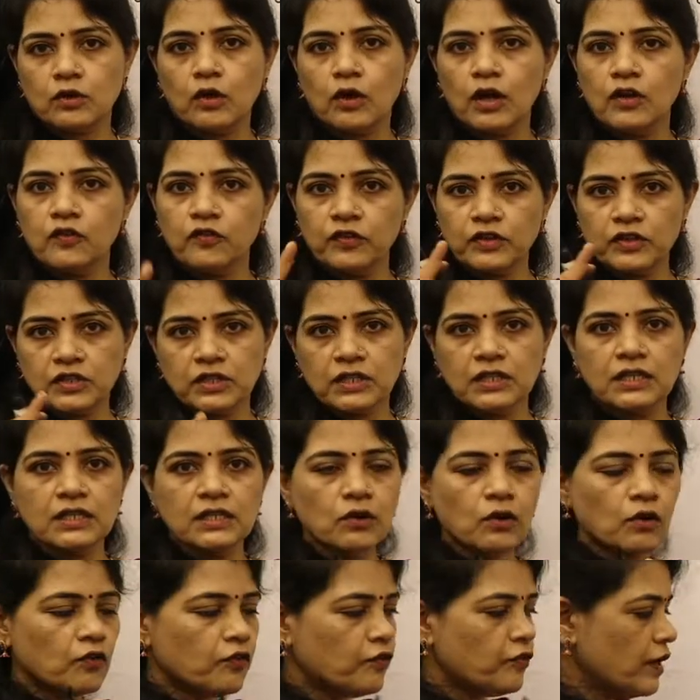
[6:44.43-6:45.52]
coefficient
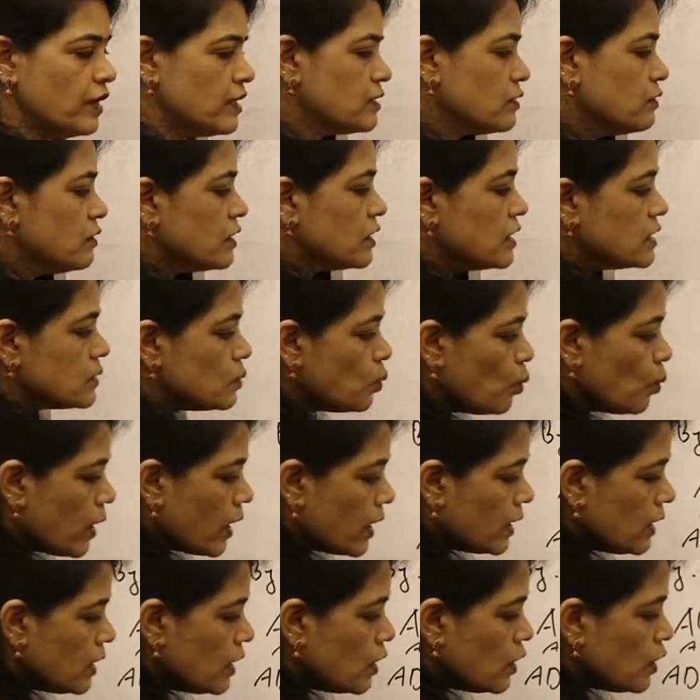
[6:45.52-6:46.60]
of a square is
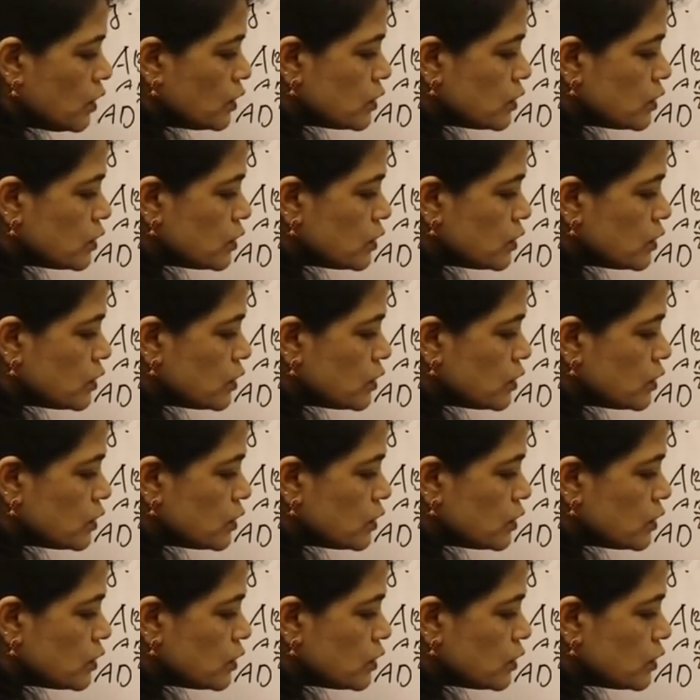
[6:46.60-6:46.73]
1,